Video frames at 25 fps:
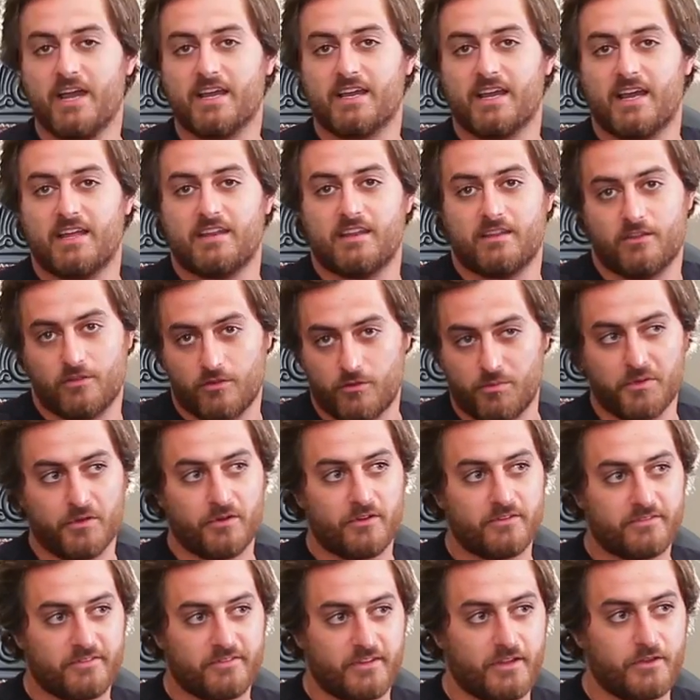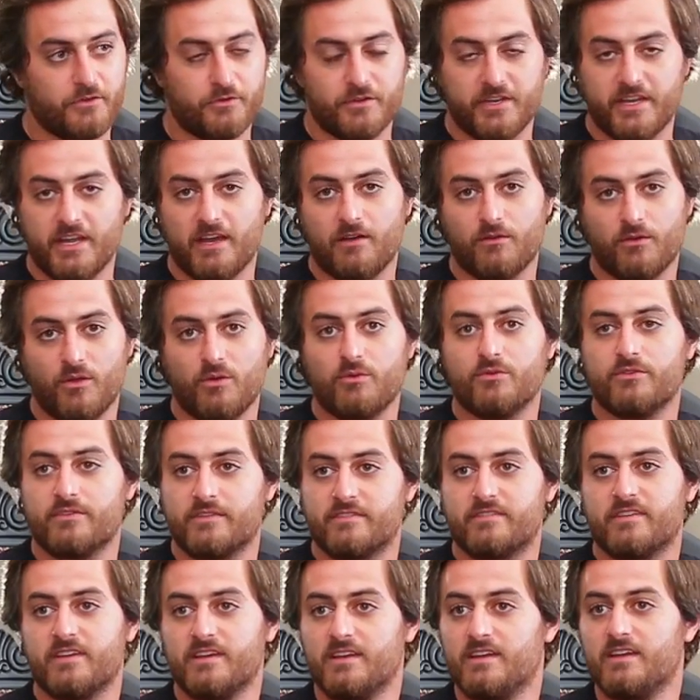I'm back. And to be honest, the uni, I'll
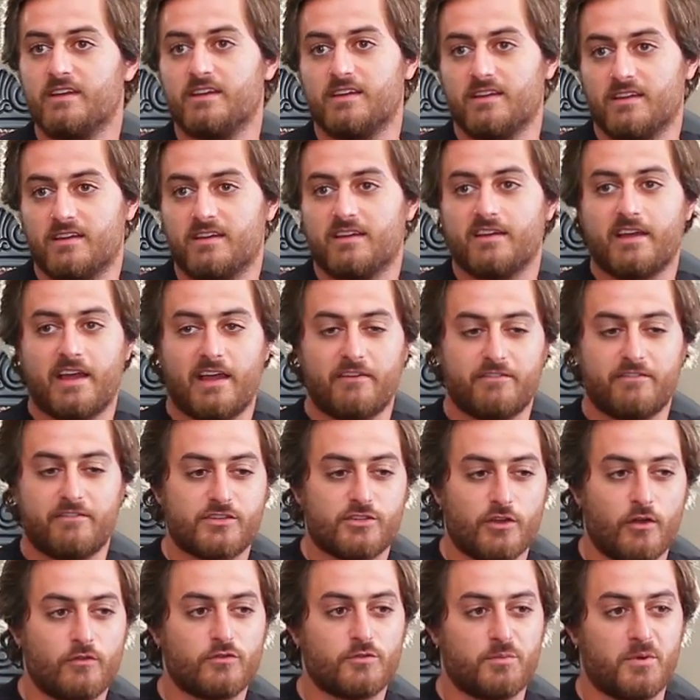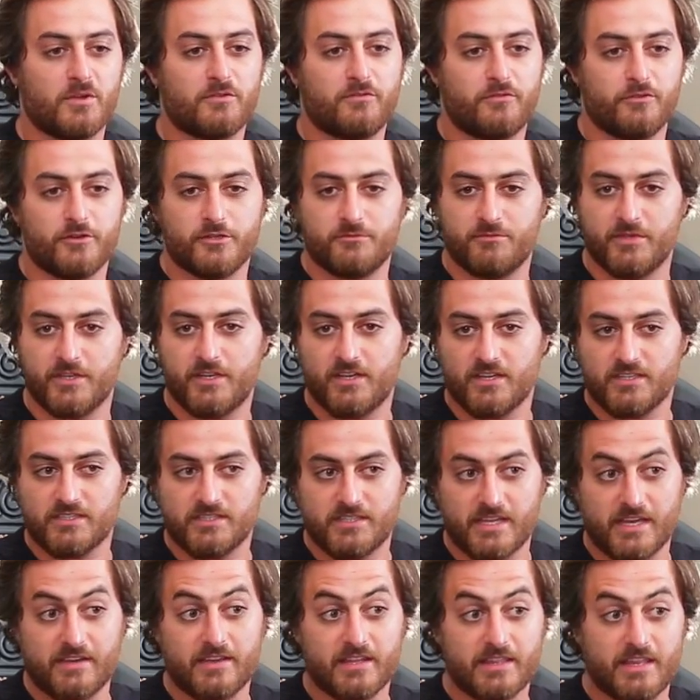always have the soft spot for it
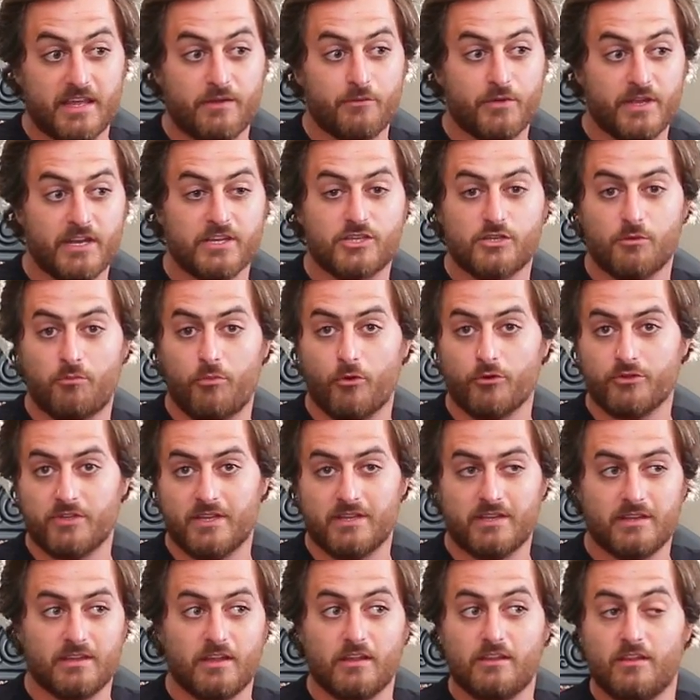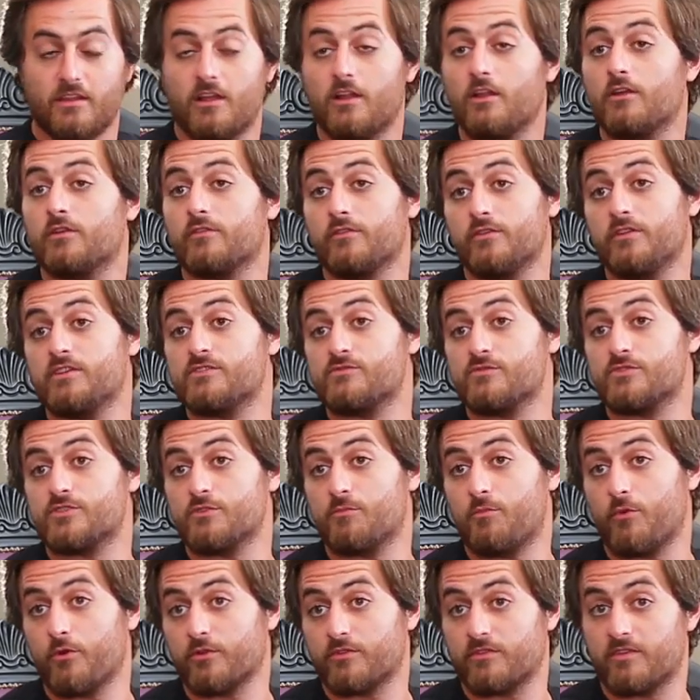because they really support, and not a lot of unis
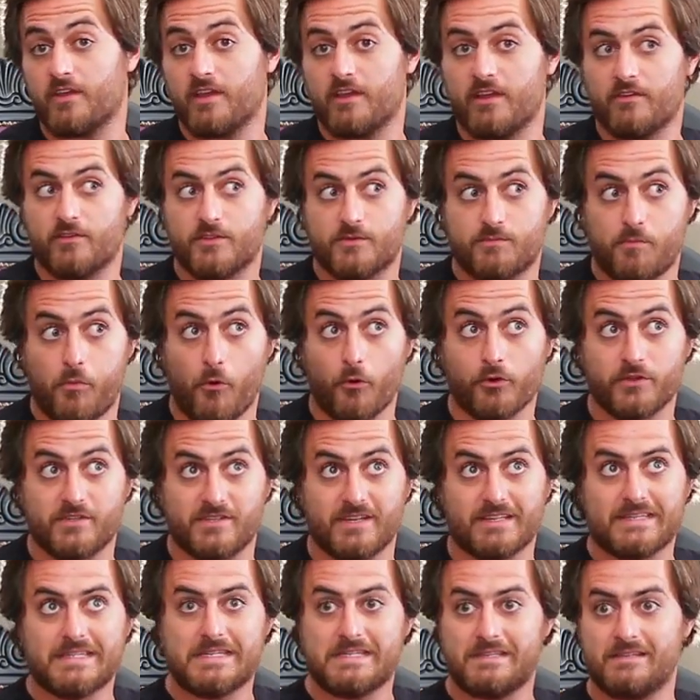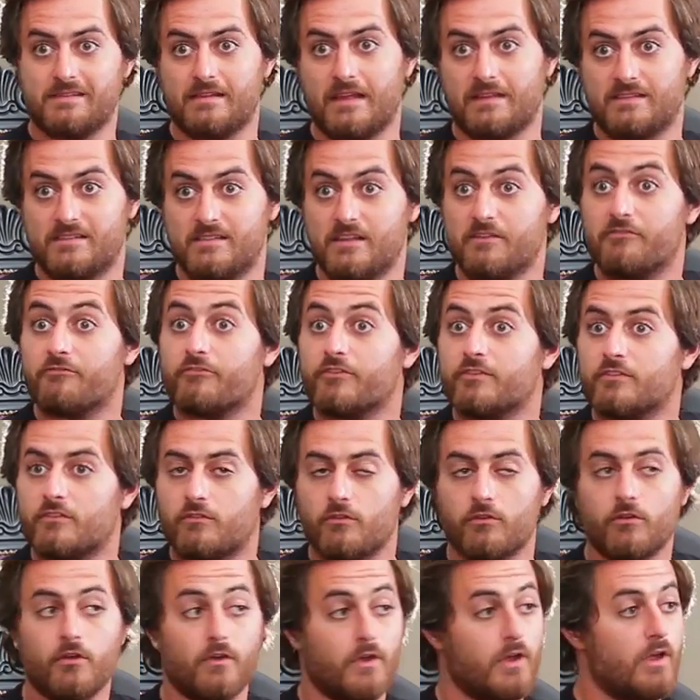would support sports that's
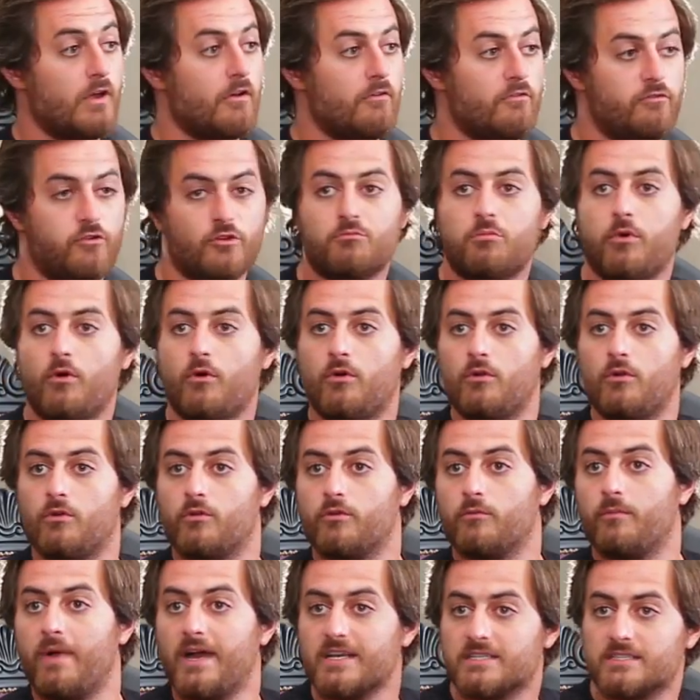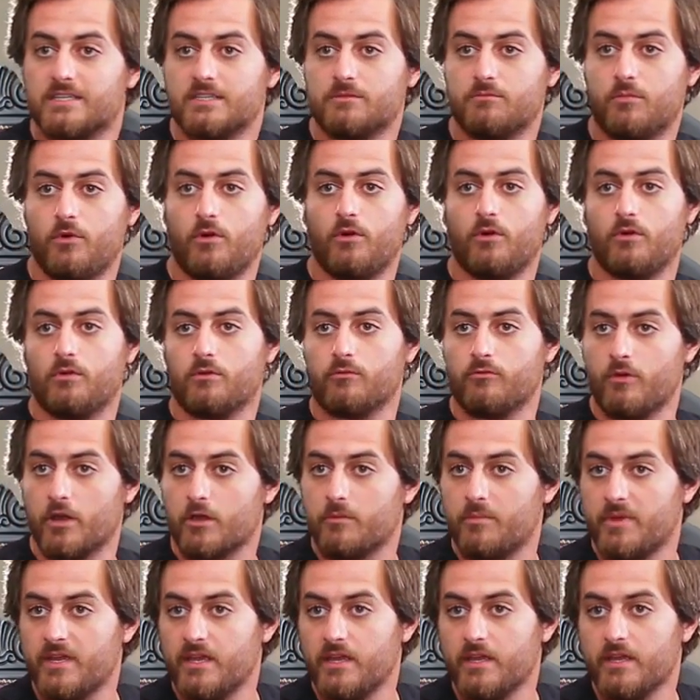different to football or basketball or
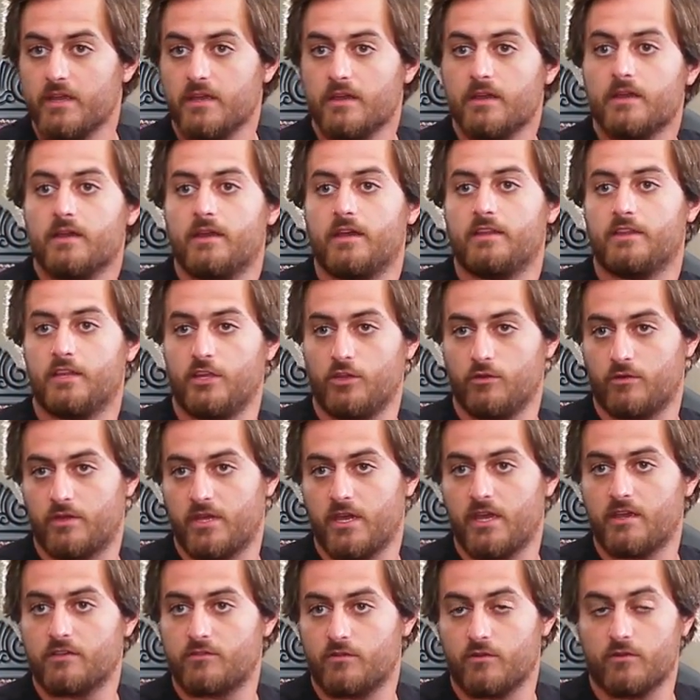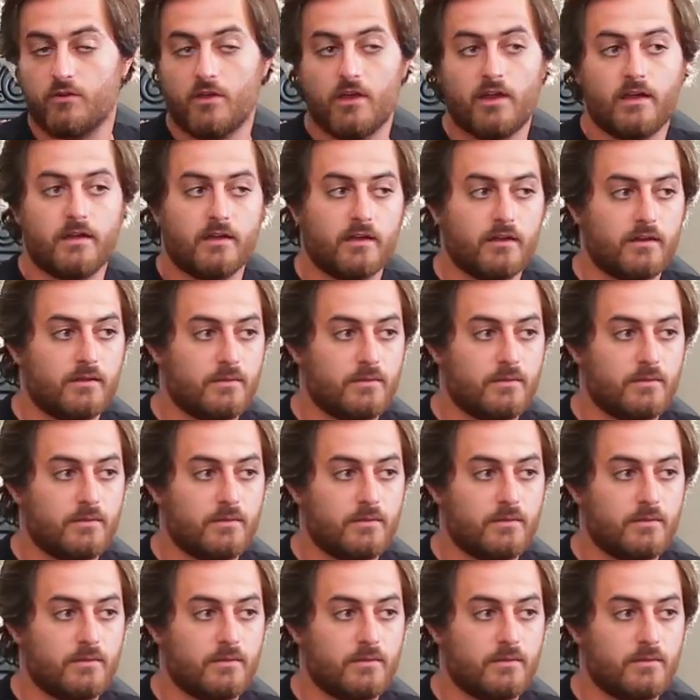rugby in the UK. So